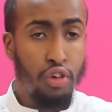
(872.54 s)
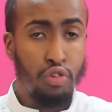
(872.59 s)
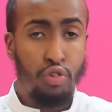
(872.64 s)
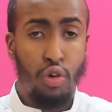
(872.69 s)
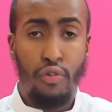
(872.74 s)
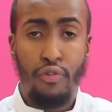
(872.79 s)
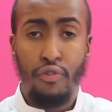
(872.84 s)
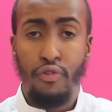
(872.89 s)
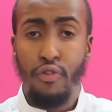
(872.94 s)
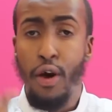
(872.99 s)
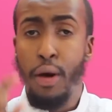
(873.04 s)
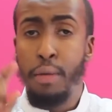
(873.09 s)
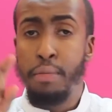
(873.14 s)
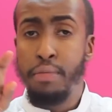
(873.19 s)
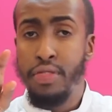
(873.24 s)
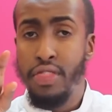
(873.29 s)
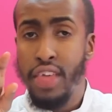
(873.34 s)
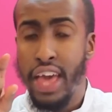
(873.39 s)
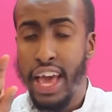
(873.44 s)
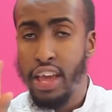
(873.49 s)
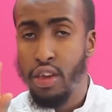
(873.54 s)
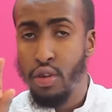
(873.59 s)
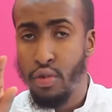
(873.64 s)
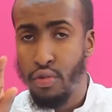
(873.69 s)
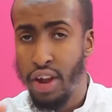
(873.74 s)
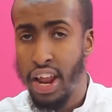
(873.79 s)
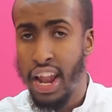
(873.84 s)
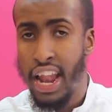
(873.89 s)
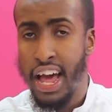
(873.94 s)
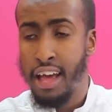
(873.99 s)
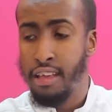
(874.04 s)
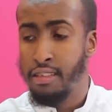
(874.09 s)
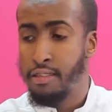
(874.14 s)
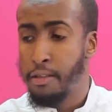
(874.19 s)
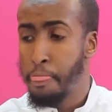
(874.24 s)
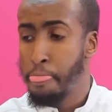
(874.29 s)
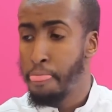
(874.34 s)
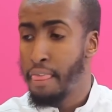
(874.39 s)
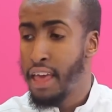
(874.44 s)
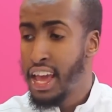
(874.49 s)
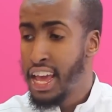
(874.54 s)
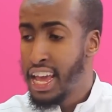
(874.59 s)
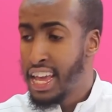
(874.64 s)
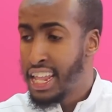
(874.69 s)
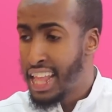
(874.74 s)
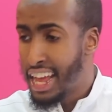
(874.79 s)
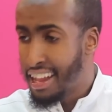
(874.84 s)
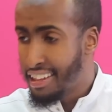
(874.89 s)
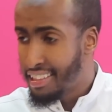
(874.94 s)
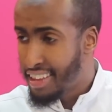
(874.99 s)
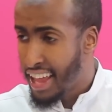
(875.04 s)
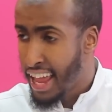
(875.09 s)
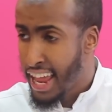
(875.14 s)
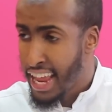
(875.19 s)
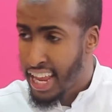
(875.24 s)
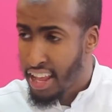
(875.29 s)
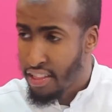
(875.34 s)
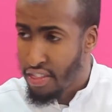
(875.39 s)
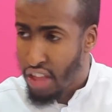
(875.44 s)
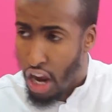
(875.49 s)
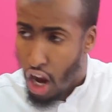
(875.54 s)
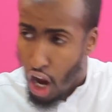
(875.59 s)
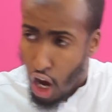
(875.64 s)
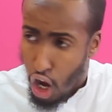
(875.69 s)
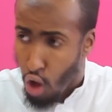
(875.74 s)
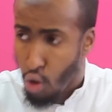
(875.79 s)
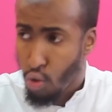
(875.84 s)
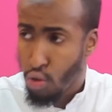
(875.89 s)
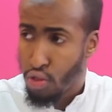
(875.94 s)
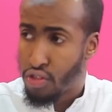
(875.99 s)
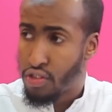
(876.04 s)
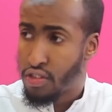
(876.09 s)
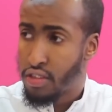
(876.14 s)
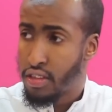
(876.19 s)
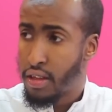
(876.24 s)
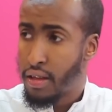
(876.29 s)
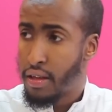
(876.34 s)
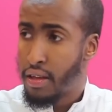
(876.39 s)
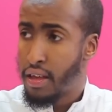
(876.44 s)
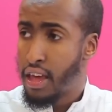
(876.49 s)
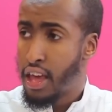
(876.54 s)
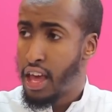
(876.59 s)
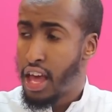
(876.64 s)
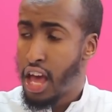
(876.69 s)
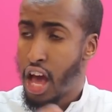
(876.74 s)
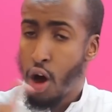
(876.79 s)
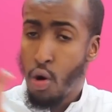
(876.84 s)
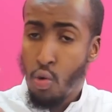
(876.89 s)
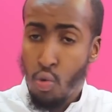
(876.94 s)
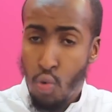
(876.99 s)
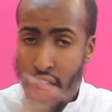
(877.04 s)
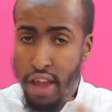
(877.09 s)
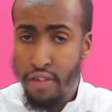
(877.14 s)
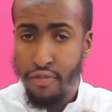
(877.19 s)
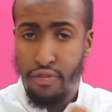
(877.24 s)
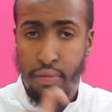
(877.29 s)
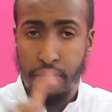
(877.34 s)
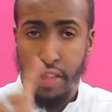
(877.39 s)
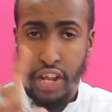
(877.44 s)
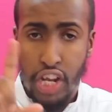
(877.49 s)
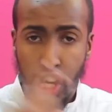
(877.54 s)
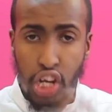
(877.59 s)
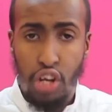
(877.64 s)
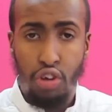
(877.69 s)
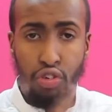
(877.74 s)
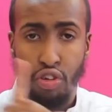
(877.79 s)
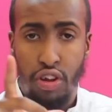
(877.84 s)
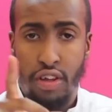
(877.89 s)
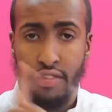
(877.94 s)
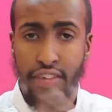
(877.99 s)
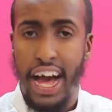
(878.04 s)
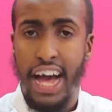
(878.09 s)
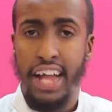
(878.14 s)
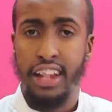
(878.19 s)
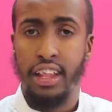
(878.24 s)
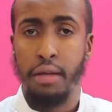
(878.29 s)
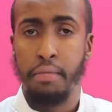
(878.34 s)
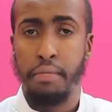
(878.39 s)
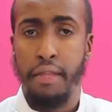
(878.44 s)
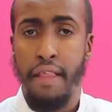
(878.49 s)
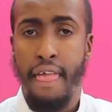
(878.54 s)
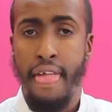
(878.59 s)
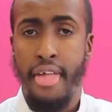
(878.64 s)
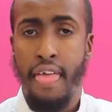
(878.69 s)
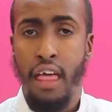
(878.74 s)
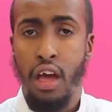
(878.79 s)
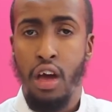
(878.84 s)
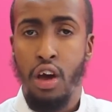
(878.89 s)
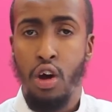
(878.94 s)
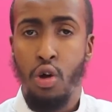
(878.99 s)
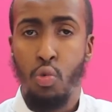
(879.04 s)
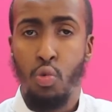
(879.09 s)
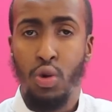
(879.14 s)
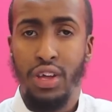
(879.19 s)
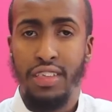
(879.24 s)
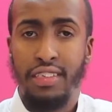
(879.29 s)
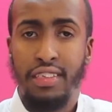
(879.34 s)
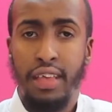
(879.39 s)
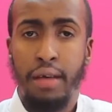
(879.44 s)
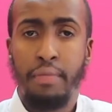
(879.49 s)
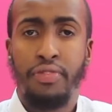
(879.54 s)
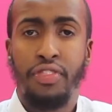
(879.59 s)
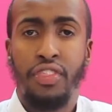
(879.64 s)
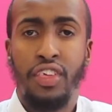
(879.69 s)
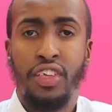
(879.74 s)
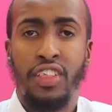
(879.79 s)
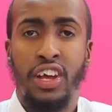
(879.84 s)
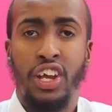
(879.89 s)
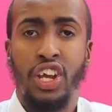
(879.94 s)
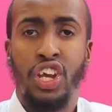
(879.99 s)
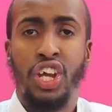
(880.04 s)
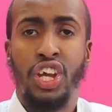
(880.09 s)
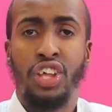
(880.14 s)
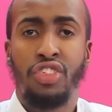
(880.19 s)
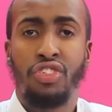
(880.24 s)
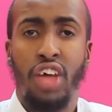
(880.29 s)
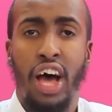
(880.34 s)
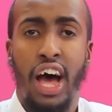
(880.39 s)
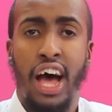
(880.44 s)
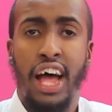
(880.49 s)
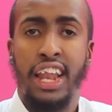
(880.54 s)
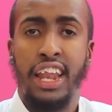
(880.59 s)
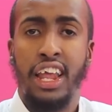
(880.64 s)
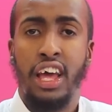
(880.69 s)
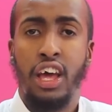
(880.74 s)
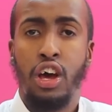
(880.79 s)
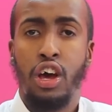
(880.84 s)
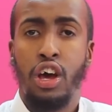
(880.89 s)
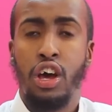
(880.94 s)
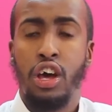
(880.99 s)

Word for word: So from there you realize that taking the clothes away from the children of Adam was something that shaitan